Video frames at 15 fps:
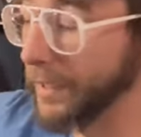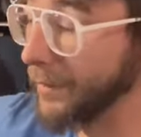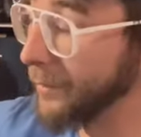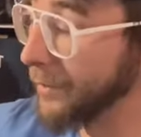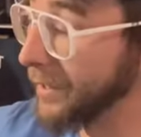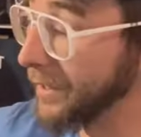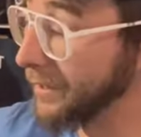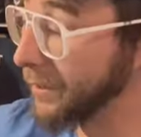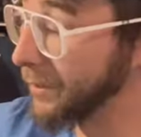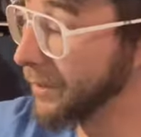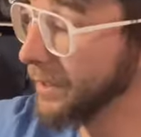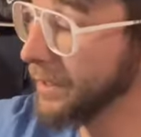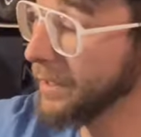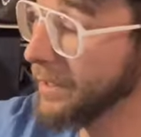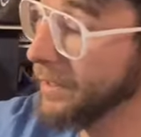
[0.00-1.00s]
everything's all
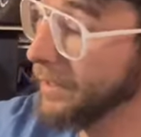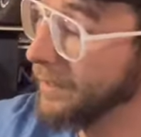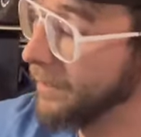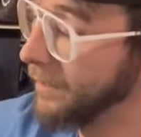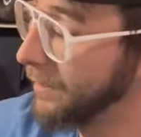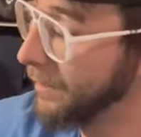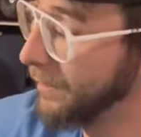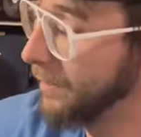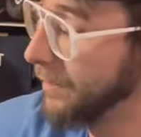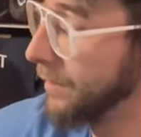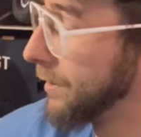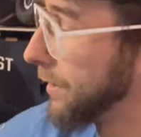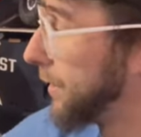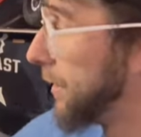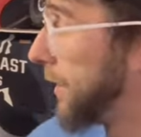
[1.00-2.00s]
good.
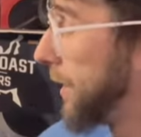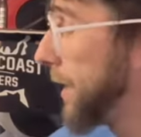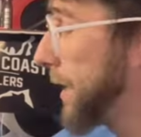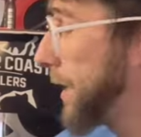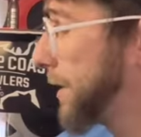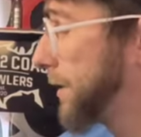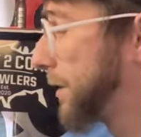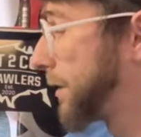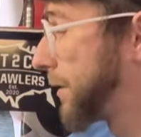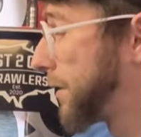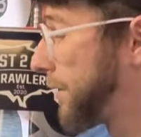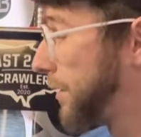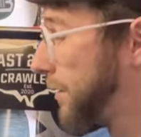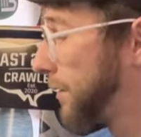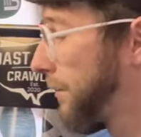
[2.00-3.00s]
And
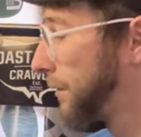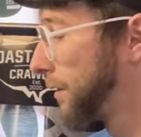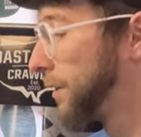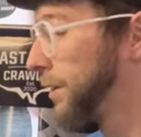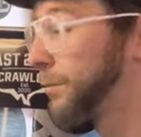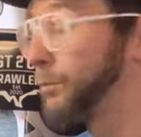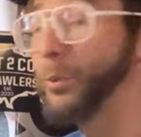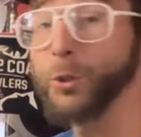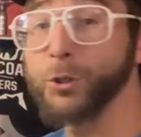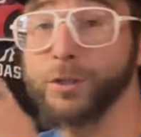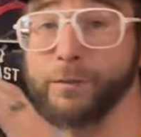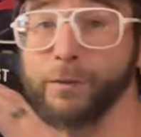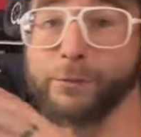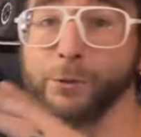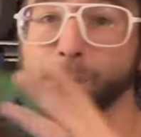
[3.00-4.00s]
push of
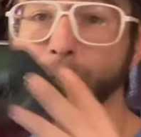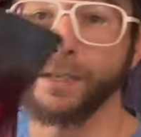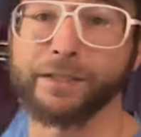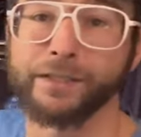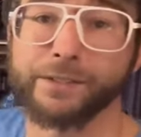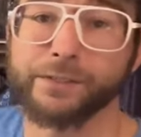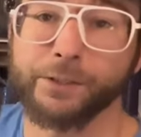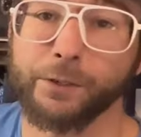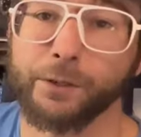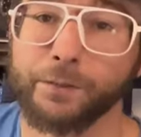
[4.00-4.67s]
a few buttons. So